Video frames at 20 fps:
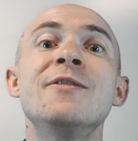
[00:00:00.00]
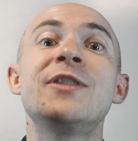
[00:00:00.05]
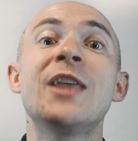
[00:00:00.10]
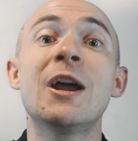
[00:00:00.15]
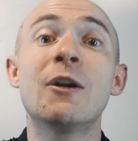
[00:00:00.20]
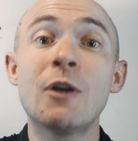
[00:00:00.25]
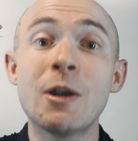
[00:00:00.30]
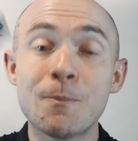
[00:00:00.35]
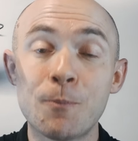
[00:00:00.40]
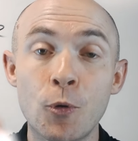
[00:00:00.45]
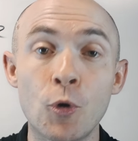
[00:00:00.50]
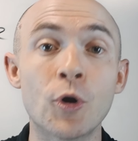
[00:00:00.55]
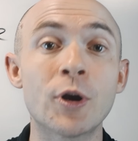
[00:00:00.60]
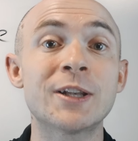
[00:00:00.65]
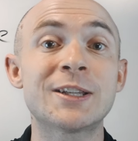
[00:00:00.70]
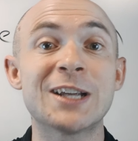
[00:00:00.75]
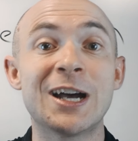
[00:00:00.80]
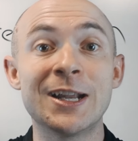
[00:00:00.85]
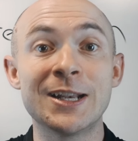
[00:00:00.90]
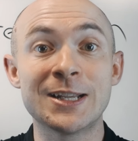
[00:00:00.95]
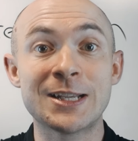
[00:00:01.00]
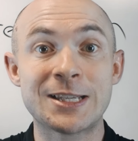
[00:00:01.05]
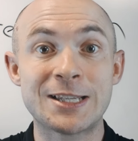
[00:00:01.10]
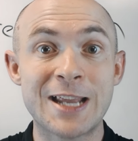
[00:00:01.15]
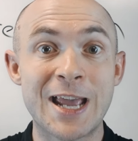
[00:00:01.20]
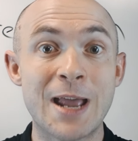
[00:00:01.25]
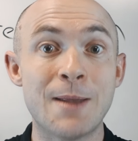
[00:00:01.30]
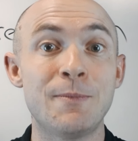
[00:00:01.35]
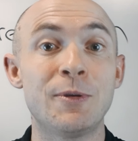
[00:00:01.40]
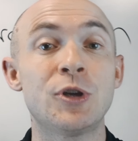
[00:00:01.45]
They're important to
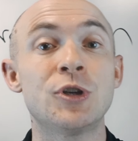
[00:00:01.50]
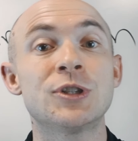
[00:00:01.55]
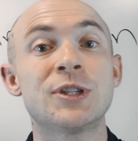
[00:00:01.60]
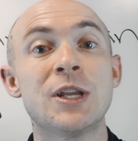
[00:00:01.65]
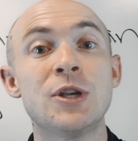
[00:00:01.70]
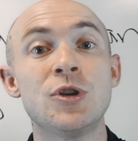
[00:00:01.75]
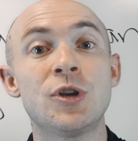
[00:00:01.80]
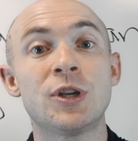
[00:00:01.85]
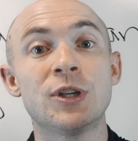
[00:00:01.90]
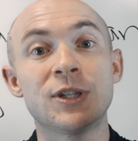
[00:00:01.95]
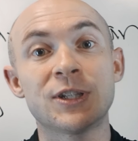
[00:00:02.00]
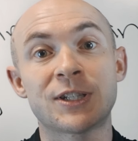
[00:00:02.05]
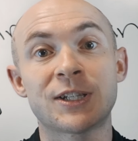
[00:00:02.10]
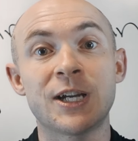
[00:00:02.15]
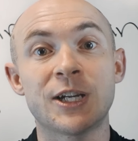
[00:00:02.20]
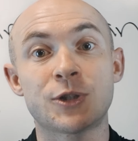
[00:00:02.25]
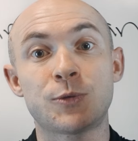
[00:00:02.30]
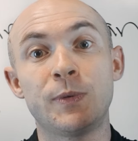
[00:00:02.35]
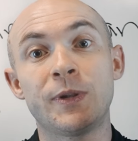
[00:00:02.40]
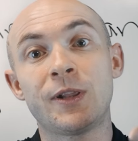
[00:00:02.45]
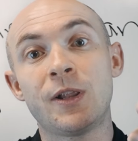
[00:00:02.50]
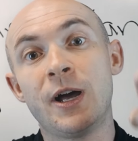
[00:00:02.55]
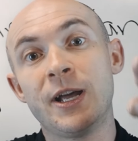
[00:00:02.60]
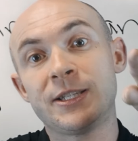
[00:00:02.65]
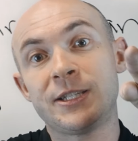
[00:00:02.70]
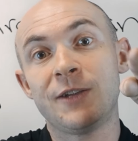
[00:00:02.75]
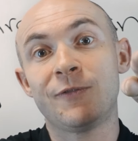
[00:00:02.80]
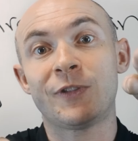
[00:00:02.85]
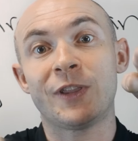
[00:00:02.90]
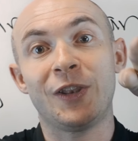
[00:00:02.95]
understand because then you can discuss with
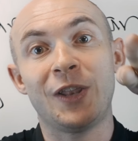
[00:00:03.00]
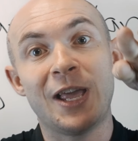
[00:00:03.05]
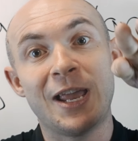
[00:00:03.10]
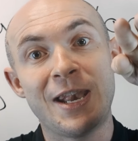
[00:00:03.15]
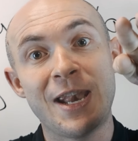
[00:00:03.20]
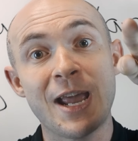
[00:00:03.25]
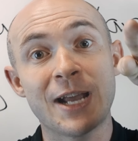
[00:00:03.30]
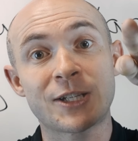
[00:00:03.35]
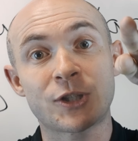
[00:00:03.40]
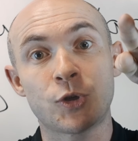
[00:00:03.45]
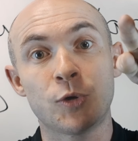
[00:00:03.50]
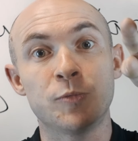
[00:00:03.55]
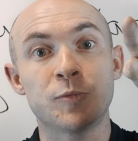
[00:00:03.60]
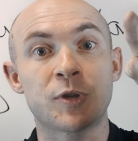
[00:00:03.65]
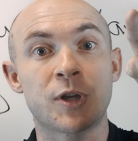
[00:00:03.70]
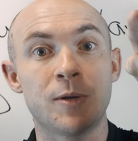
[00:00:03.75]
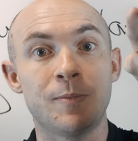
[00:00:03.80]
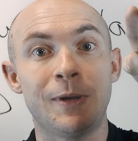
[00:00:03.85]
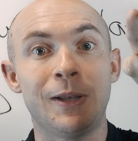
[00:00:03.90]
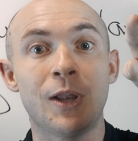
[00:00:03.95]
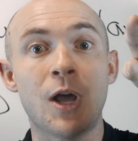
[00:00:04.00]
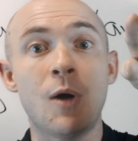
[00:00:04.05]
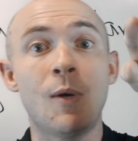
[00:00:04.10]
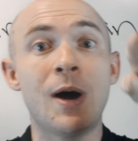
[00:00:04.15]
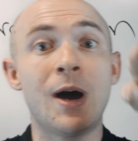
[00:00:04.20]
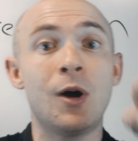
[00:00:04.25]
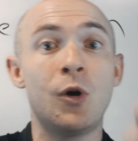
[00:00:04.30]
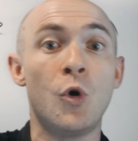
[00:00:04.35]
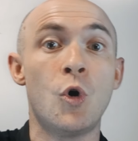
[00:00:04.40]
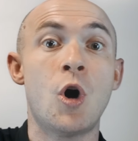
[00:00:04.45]
clients if the land next to them is going to be
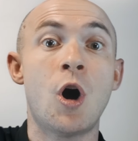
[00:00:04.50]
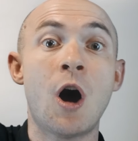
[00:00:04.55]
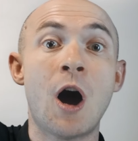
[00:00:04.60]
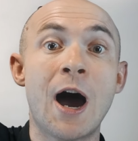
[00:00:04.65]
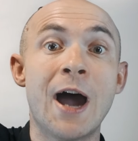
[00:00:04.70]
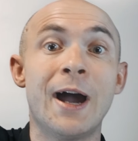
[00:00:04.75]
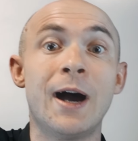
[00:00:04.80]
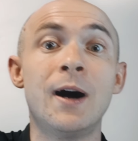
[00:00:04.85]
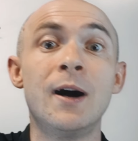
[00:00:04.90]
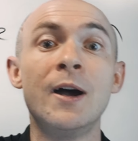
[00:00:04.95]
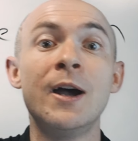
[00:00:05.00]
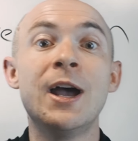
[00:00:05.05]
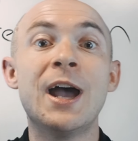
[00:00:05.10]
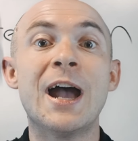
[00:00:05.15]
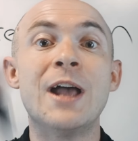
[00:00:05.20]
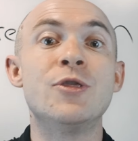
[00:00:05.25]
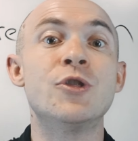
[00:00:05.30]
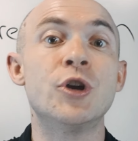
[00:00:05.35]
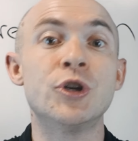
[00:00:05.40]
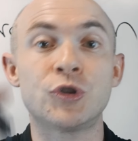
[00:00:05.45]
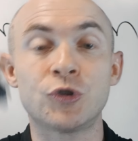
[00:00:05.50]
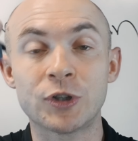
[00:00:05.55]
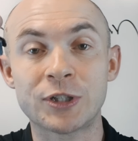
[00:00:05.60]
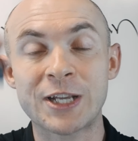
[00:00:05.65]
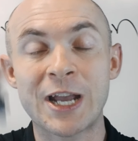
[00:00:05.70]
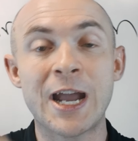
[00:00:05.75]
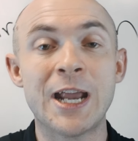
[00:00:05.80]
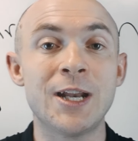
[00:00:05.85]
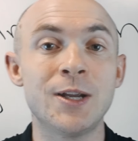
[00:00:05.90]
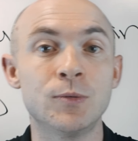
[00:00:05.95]
lower or higher, and those
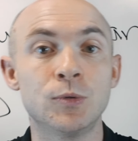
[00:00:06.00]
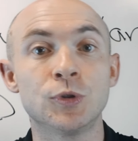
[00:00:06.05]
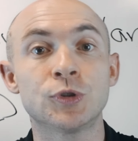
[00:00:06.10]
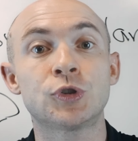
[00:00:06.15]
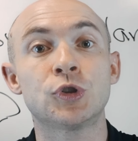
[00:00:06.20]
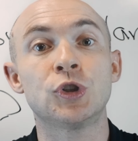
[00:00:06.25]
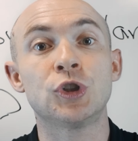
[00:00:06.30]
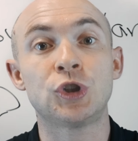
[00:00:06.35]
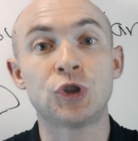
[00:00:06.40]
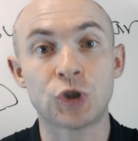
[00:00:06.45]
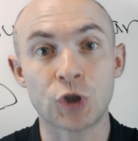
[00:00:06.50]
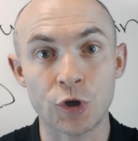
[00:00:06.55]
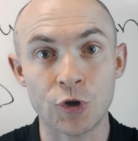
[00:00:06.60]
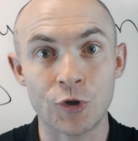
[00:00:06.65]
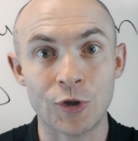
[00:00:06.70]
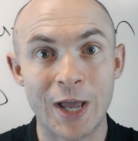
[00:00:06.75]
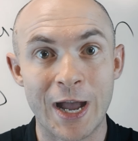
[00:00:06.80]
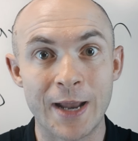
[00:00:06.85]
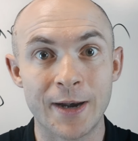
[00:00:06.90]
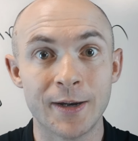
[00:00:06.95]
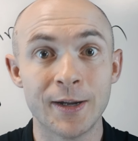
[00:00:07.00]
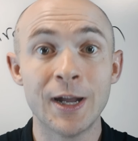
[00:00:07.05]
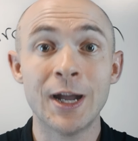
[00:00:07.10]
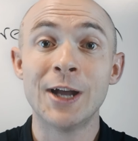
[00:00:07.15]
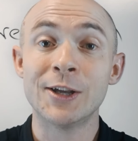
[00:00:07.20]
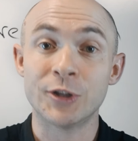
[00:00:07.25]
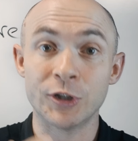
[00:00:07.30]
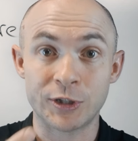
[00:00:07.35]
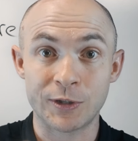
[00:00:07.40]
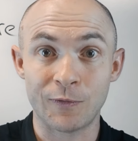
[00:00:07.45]
retaining walls sort of show you that.
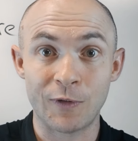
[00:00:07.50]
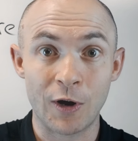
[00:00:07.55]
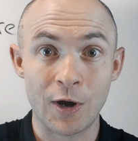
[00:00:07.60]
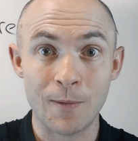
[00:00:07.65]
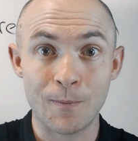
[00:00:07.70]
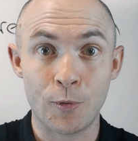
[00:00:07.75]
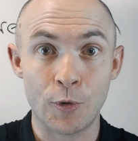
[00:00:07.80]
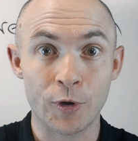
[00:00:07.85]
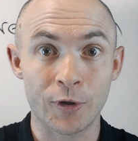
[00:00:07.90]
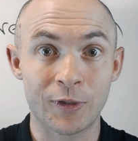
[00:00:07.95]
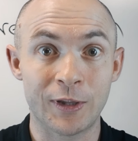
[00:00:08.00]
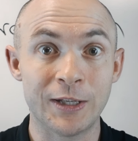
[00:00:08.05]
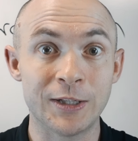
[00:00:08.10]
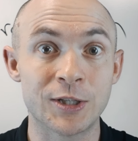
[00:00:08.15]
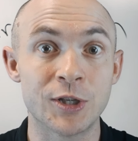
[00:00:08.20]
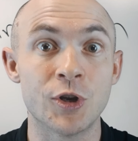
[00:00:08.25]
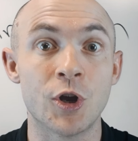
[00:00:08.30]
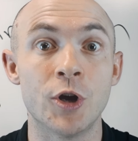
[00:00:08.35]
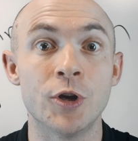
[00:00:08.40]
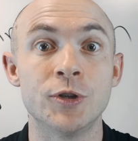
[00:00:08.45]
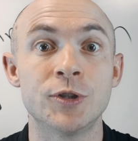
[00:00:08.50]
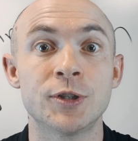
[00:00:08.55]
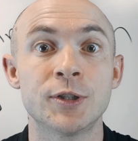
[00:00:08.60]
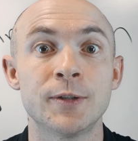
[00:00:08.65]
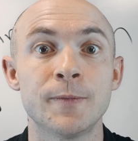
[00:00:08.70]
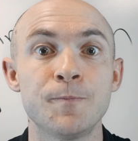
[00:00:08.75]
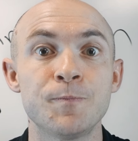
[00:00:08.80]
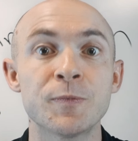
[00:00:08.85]
So it's a very important thing to note.